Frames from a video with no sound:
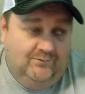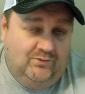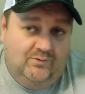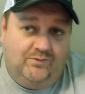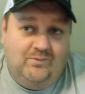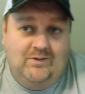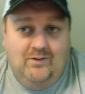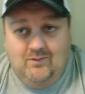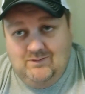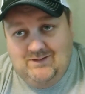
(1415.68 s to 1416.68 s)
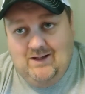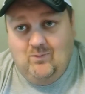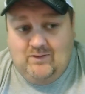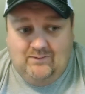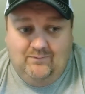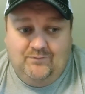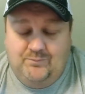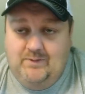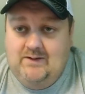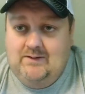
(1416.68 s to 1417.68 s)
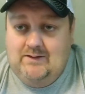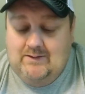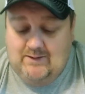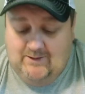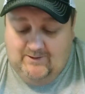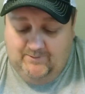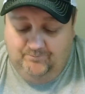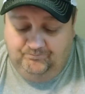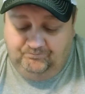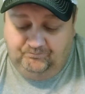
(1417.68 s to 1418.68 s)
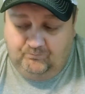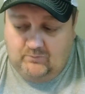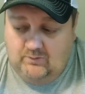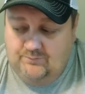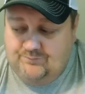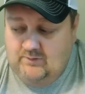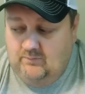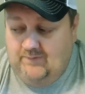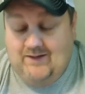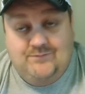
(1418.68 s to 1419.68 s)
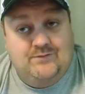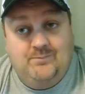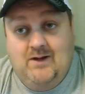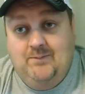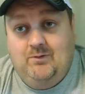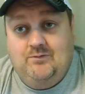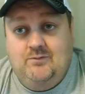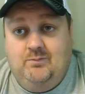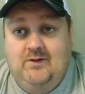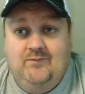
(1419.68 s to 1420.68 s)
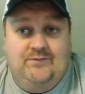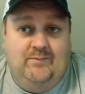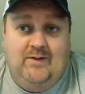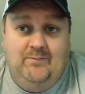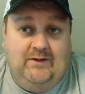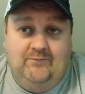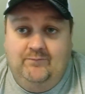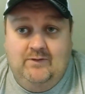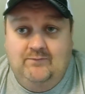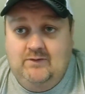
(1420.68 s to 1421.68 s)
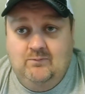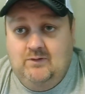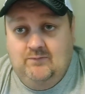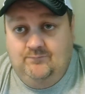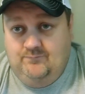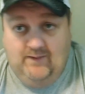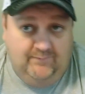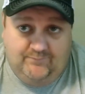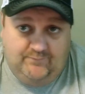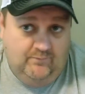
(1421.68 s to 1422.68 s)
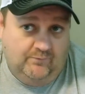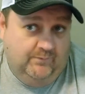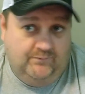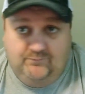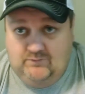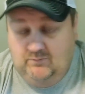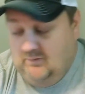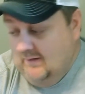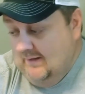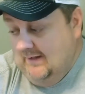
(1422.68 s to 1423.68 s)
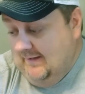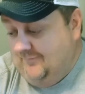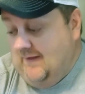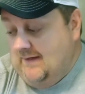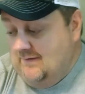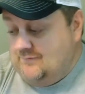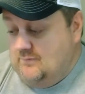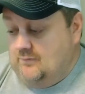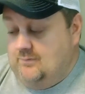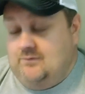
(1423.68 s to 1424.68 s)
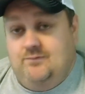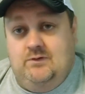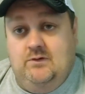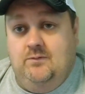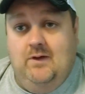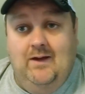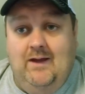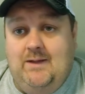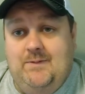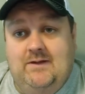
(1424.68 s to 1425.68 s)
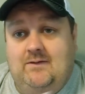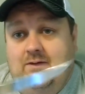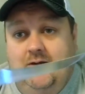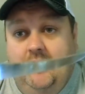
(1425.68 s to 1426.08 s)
$200 to $300, now we're getting a little spendy. So that's just my personal preference. I'm not making fun of anyone if that's too expensive for you. If that is too expensive for you, hey man,